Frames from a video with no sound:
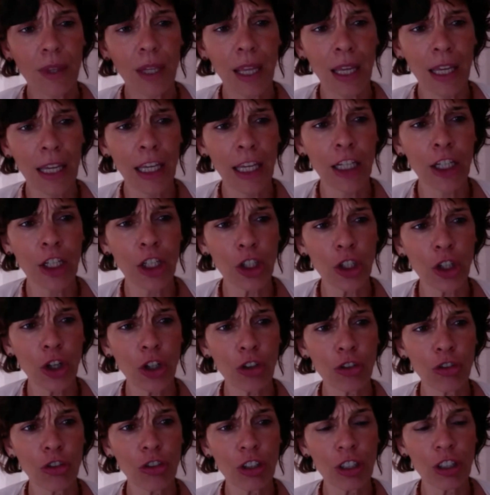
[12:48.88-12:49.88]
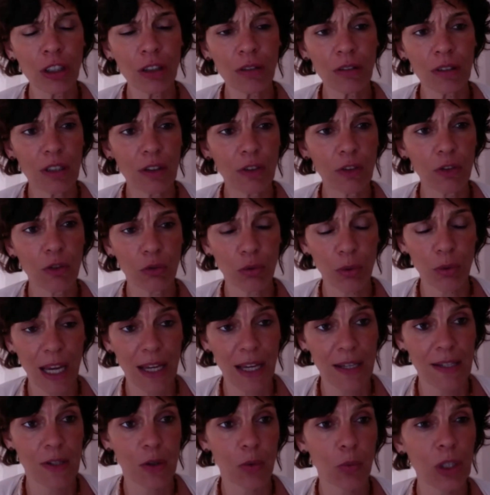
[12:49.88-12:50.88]
ecological
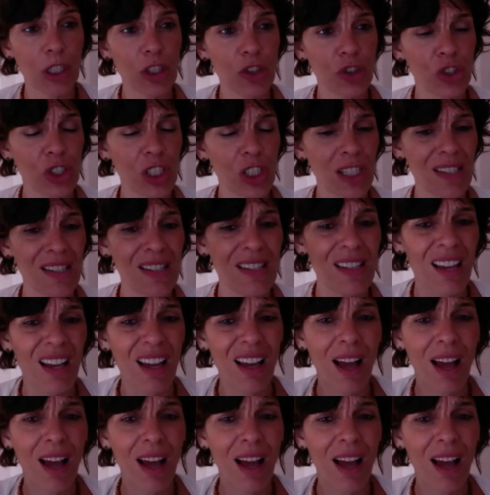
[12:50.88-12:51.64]
distress, which is,